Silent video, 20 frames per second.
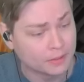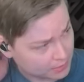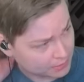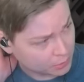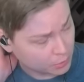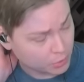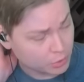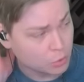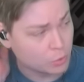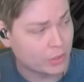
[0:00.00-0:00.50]

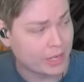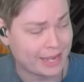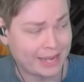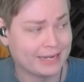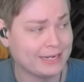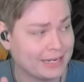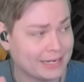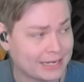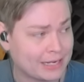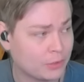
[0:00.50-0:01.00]
You
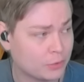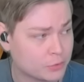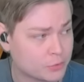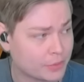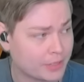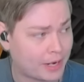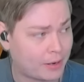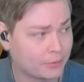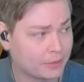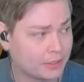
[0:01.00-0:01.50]
can get kills
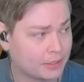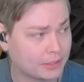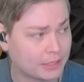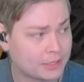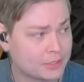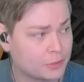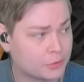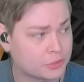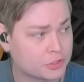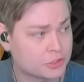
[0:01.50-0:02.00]
without it.
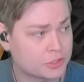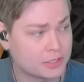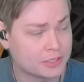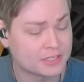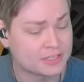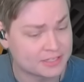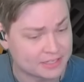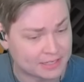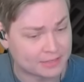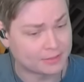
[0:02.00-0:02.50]
Like, you're just going to
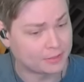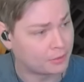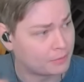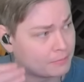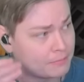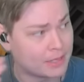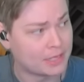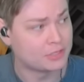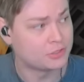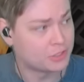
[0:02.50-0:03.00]
sit there
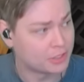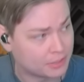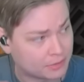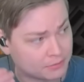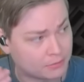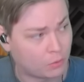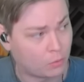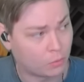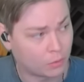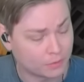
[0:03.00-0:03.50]
maging
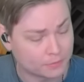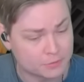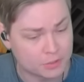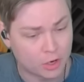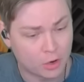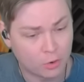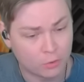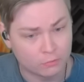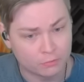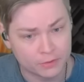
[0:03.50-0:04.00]
the orbs
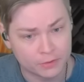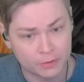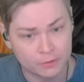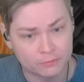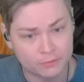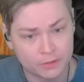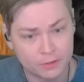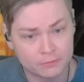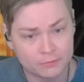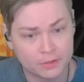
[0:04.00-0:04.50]
over and over
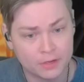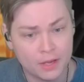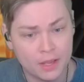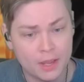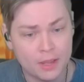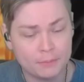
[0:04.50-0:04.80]
and over.